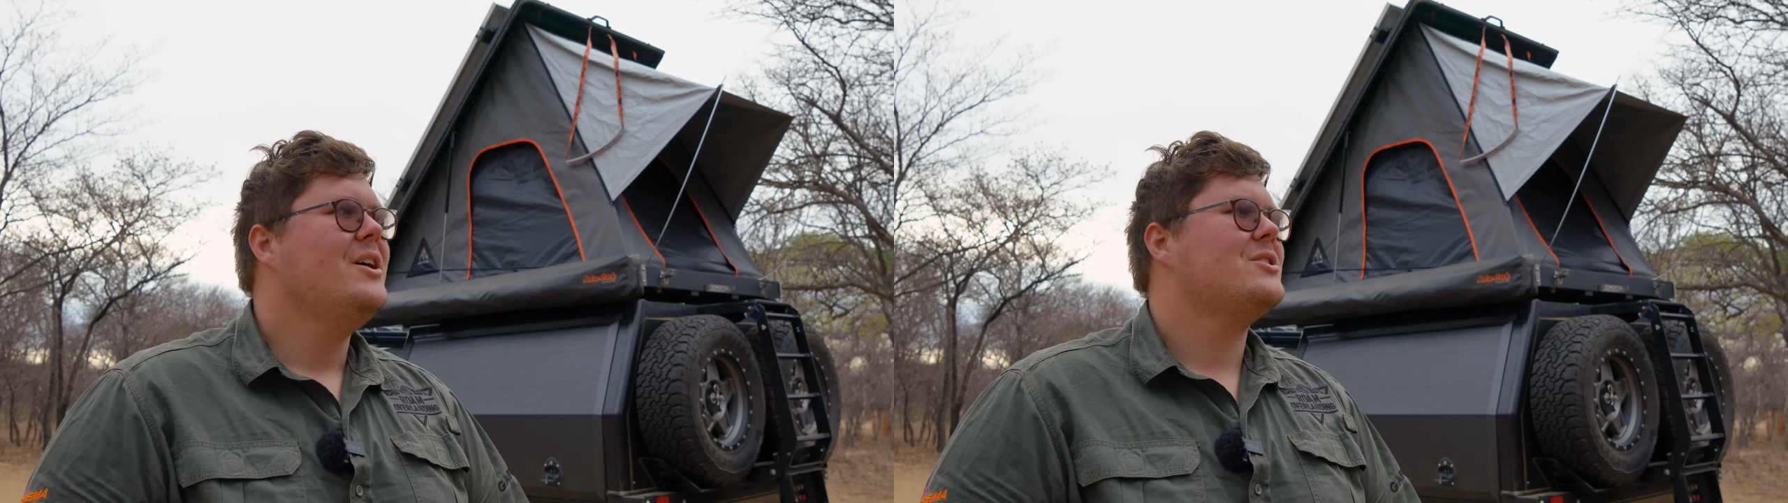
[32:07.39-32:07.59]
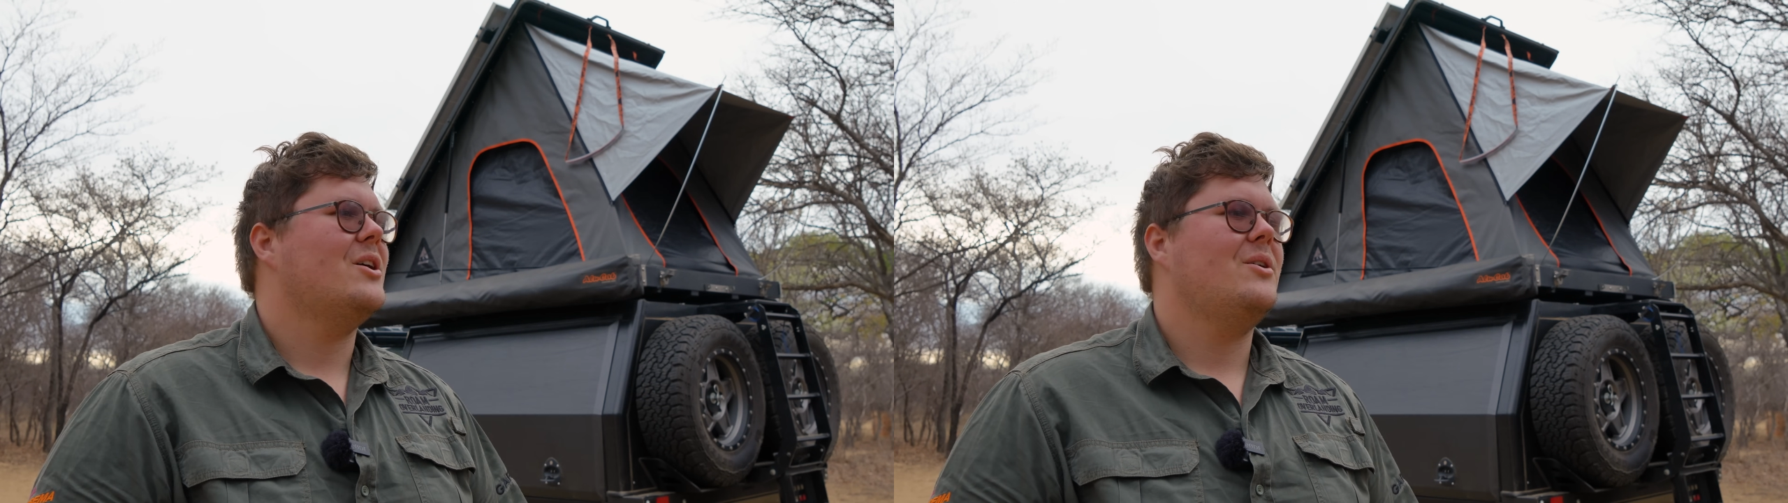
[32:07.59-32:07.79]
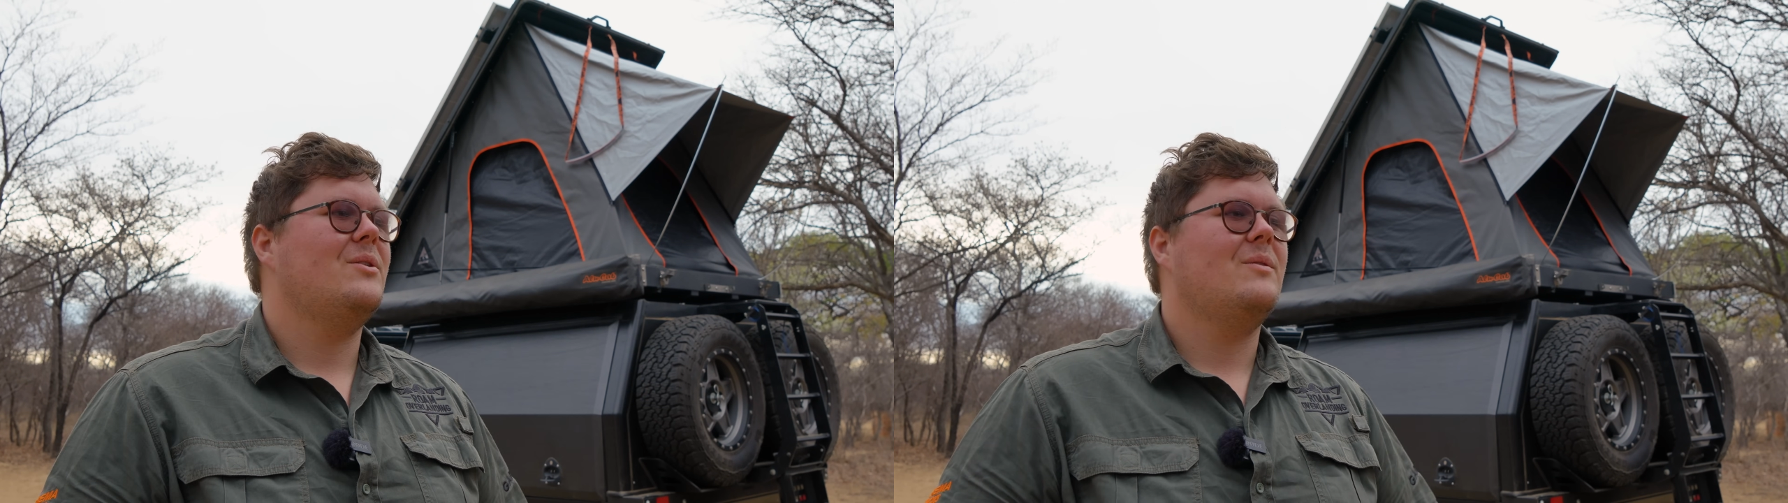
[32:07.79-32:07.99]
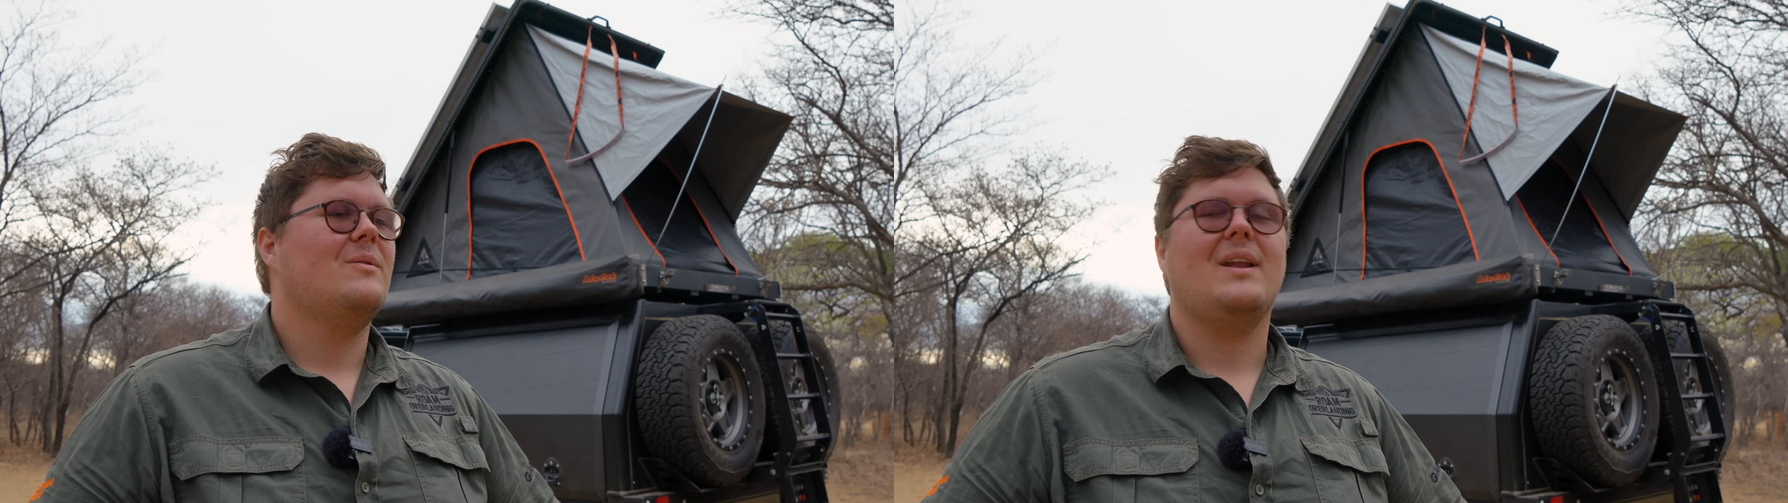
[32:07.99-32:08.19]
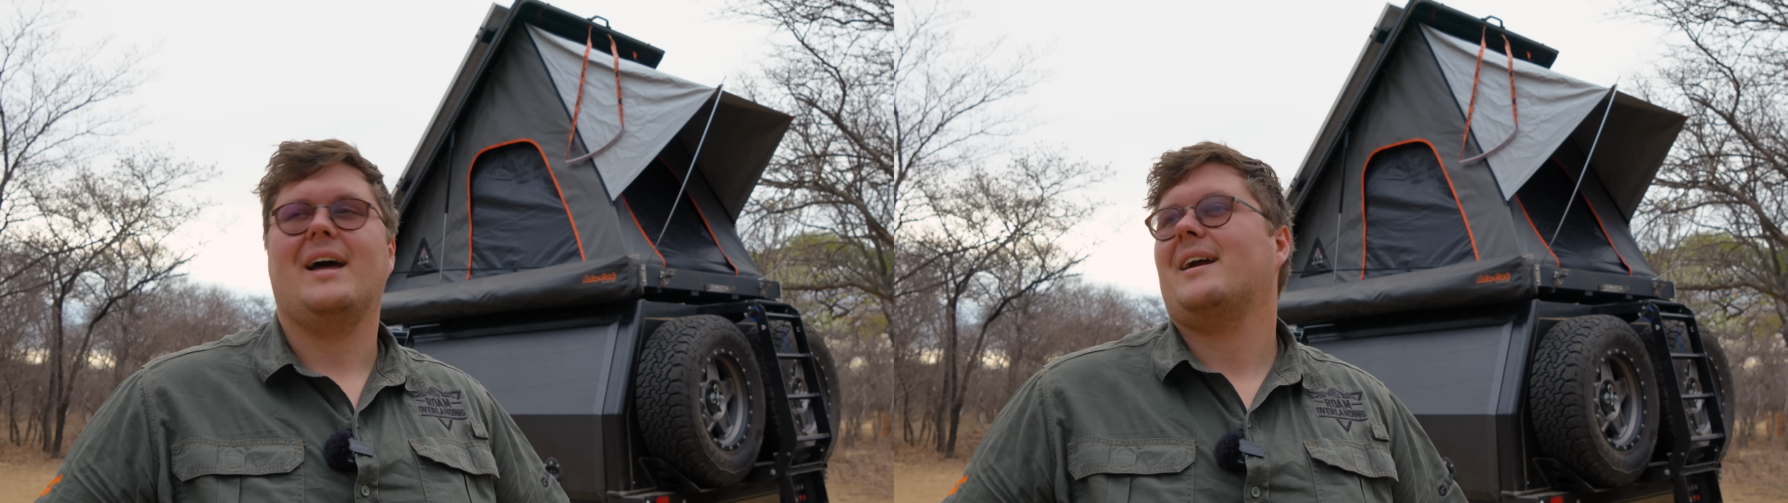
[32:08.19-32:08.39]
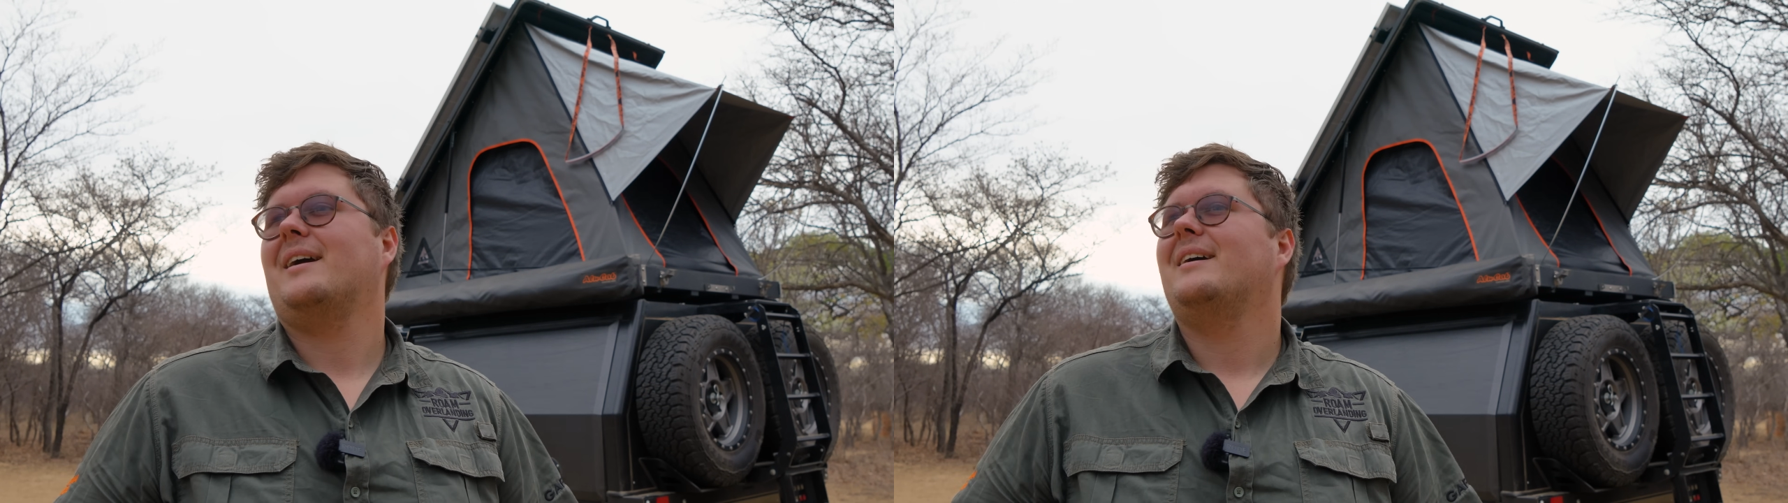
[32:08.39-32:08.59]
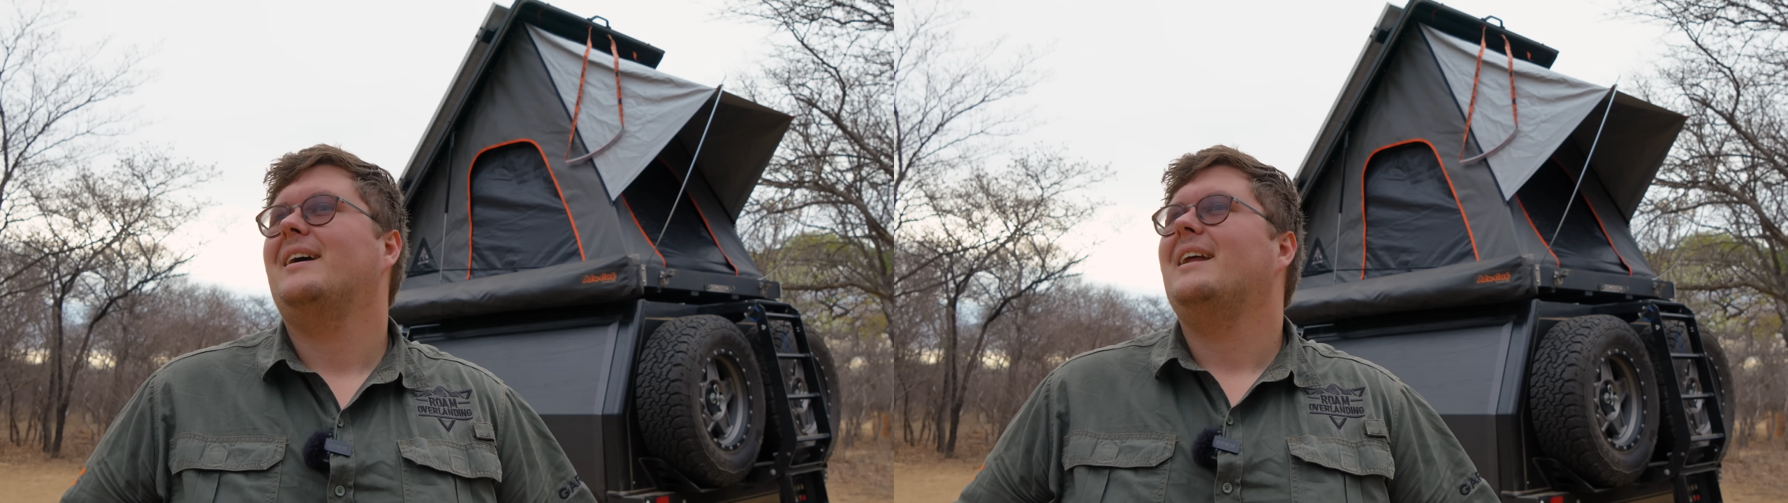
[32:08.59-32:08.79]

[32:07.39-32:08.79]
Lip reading: So like